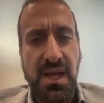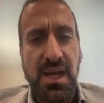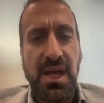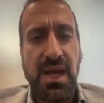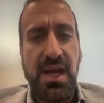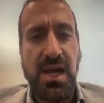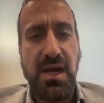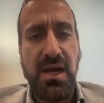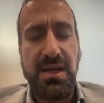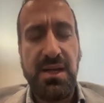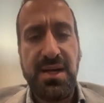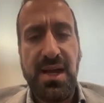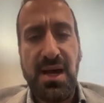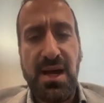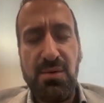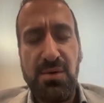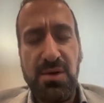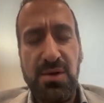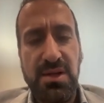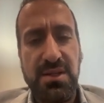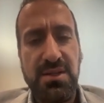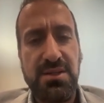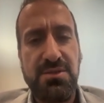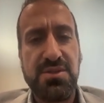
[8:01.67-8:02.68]
Now
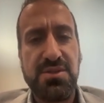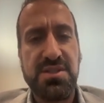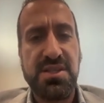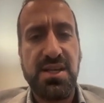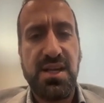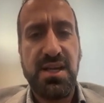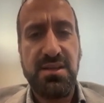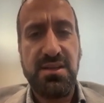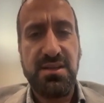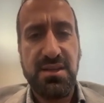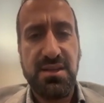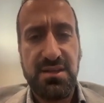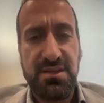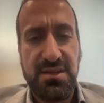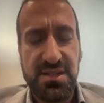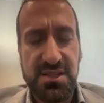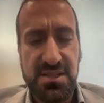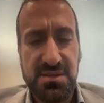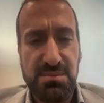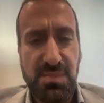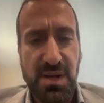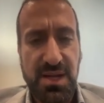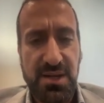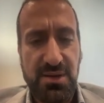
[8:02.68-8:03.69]
we understand that
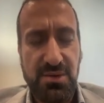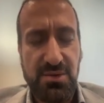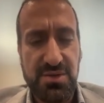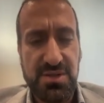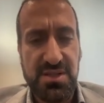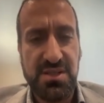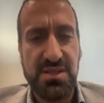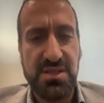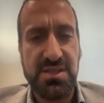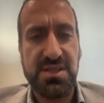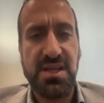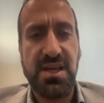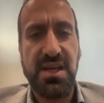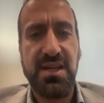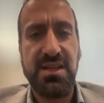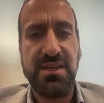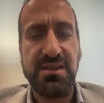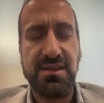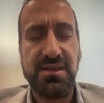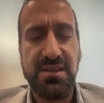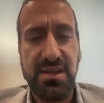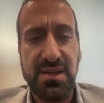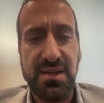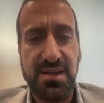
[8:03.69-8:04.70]
dysbiosis
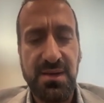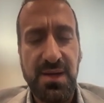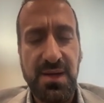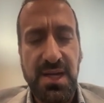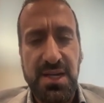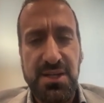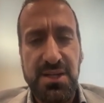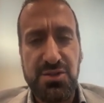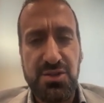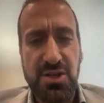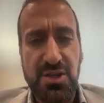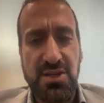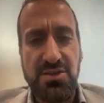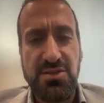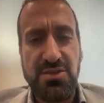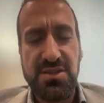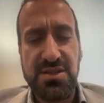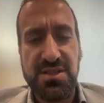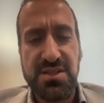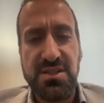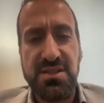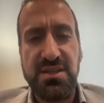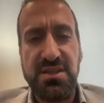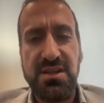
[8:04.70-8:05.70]
and
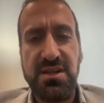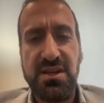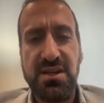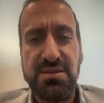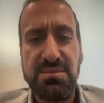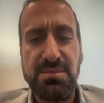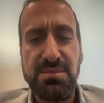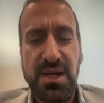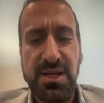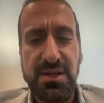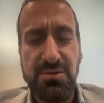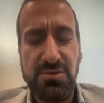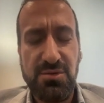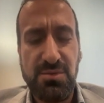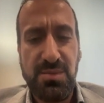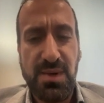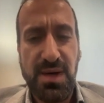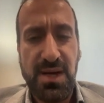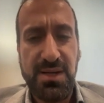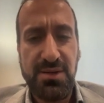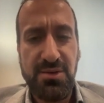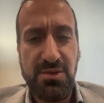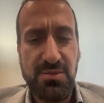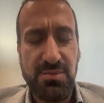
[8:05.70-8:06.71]
changes in the gut
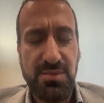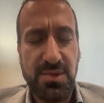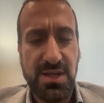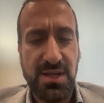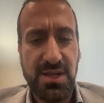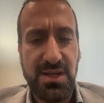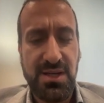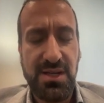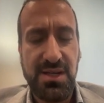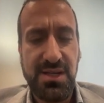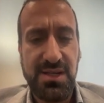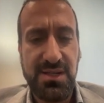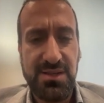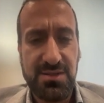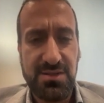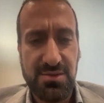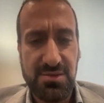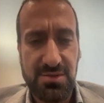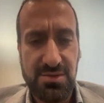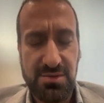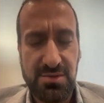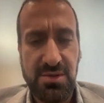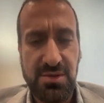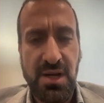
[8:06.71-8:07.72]
microbiome can lead
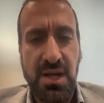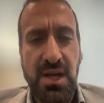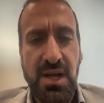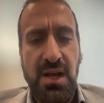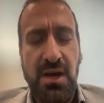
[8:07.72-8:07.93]
to